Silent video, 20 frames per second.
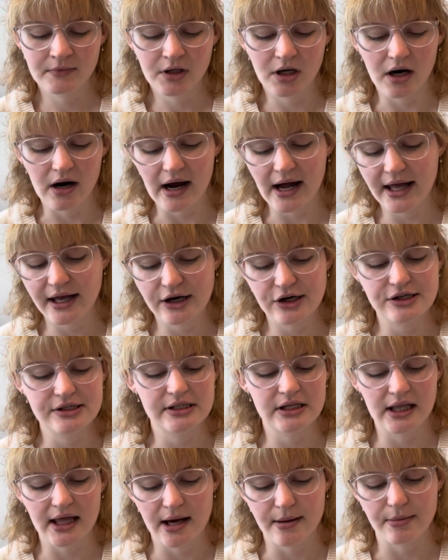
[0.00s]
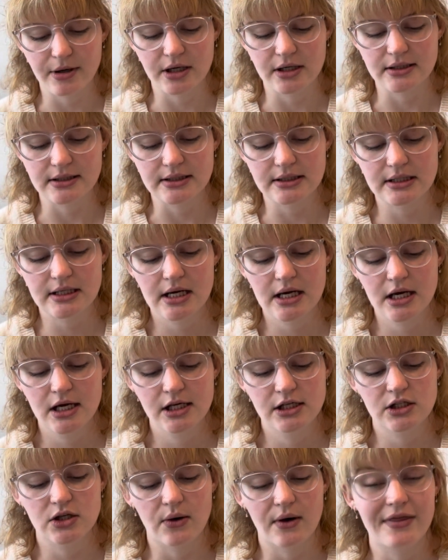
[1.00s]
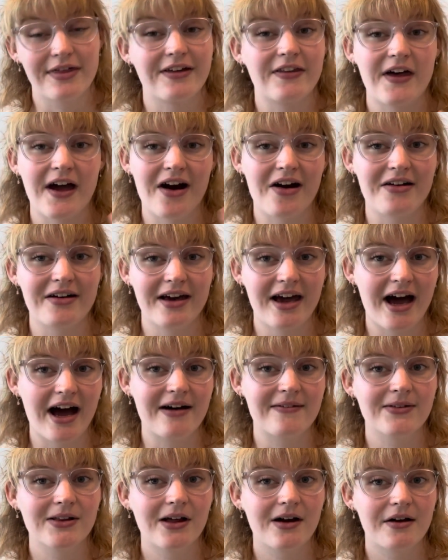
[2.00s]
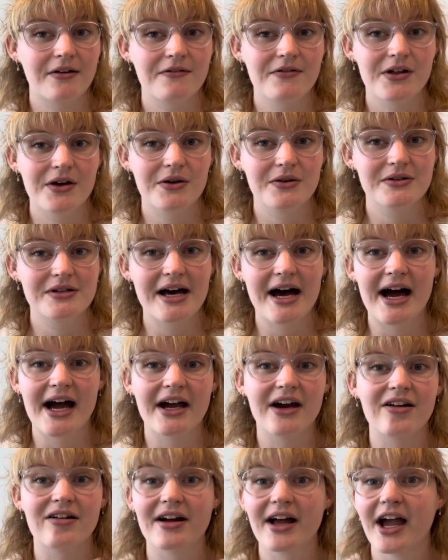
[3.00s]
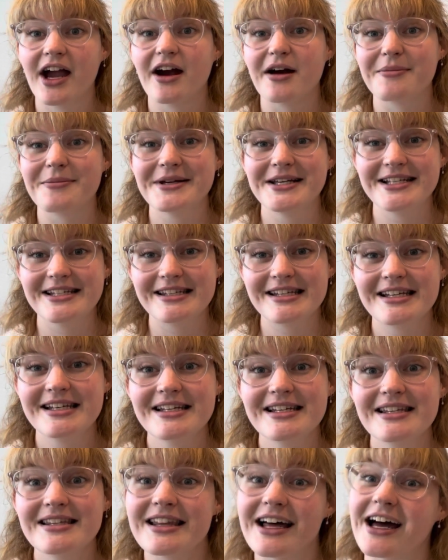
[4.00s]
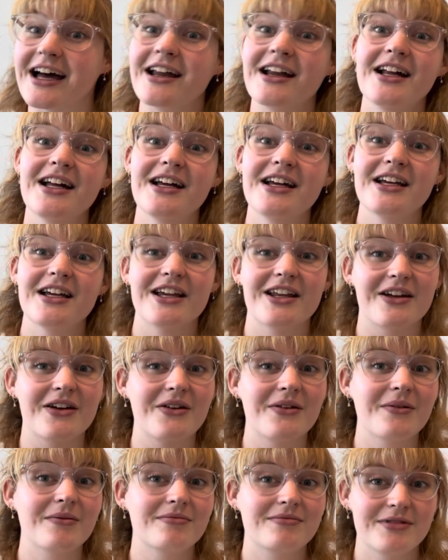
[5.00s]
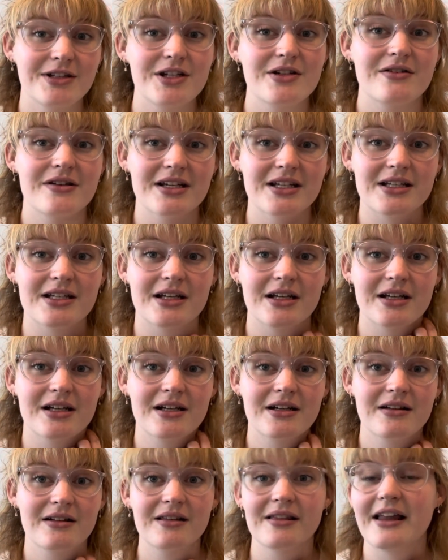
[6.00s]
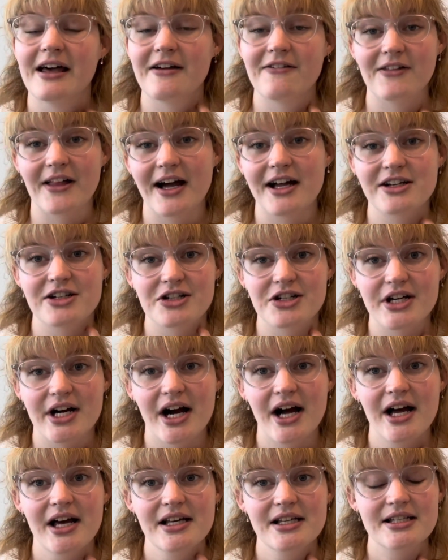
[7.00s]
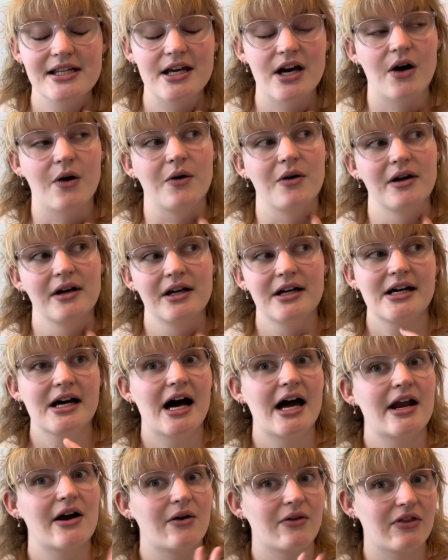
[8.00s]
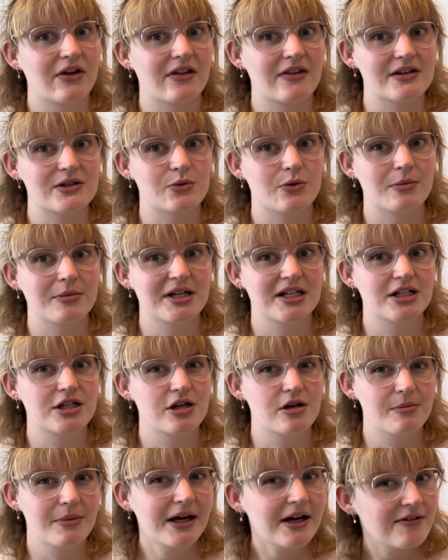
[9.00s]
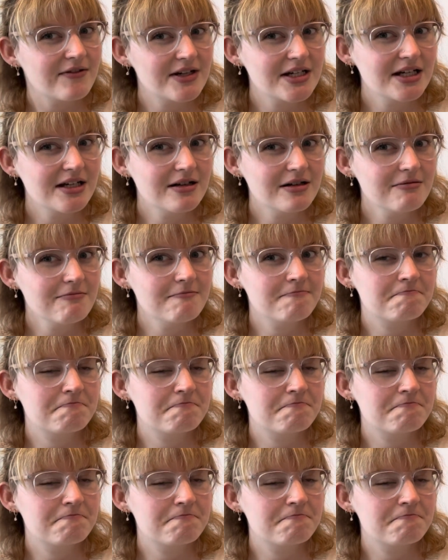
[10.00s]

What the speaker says: hikers, climbers, so I think they already have a lot of those higher care pieces that, you know, you need to lay flat to dry, so I don't think this will be too big of a deal.